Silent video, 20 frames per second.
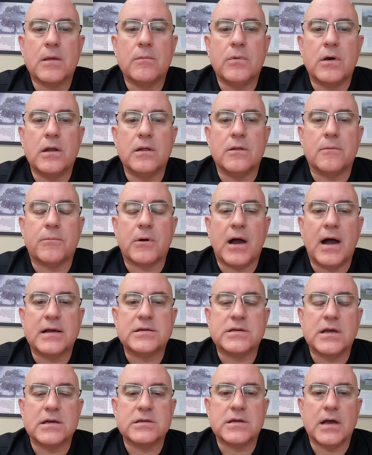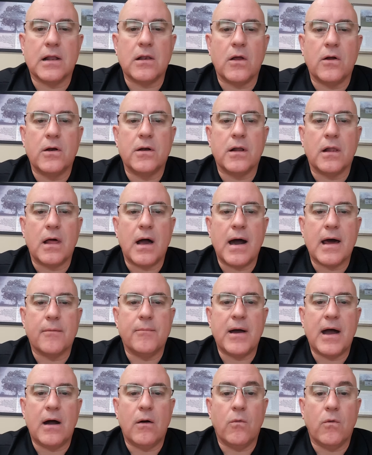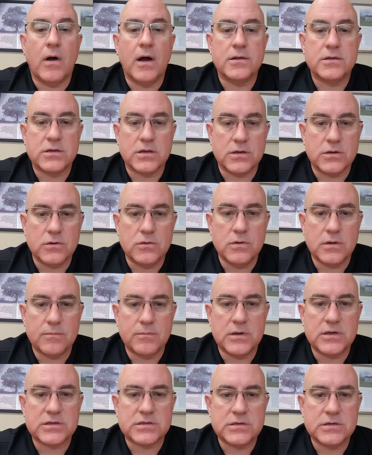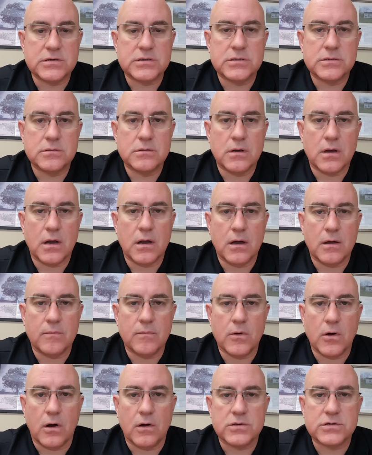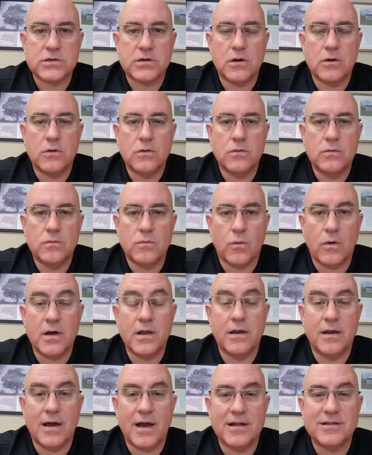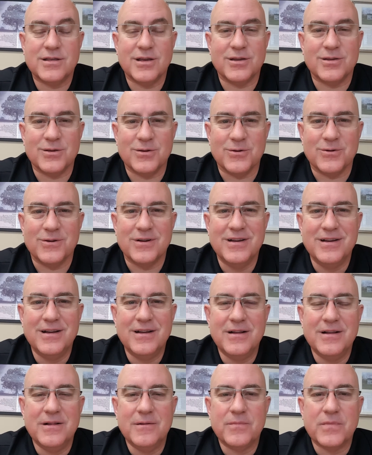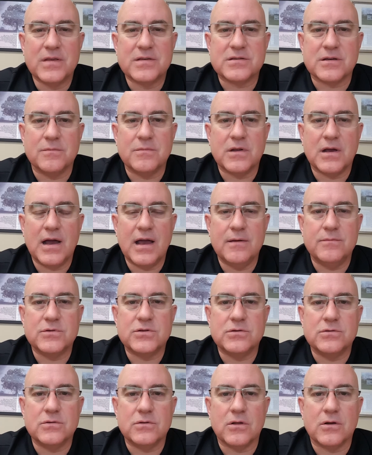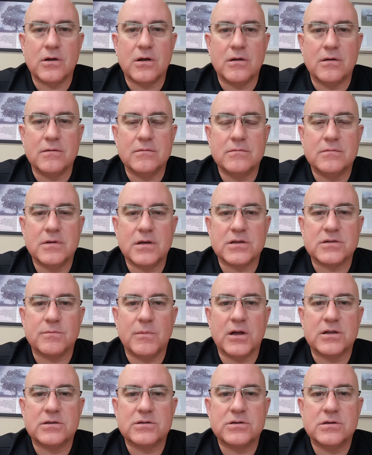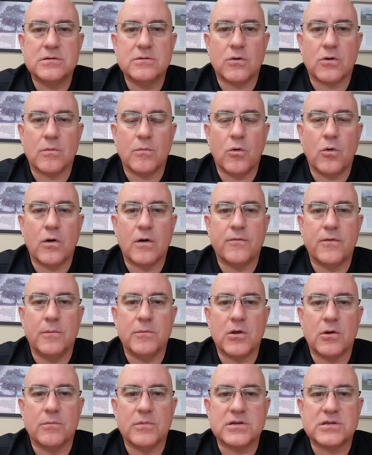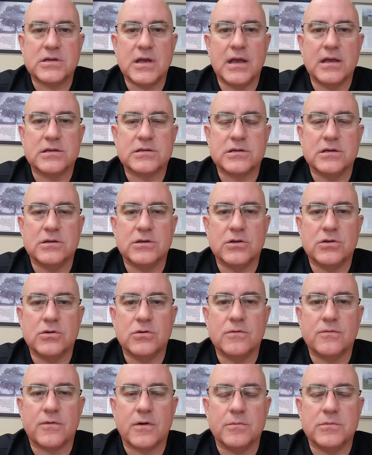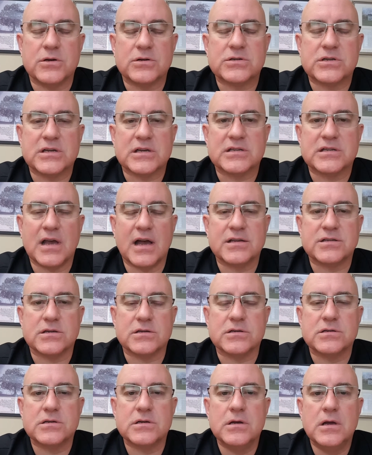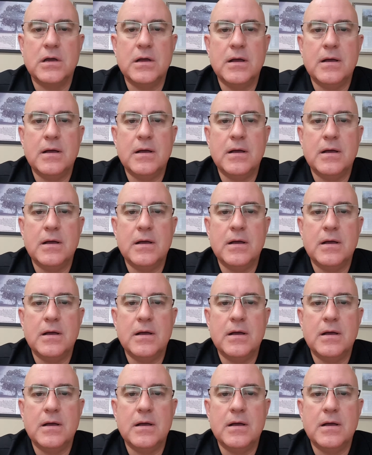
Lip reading: but in the process I learned a lot about what to do in business, also what not to do. Sometimes you learn as much or more from your mistakes than you do from your successes.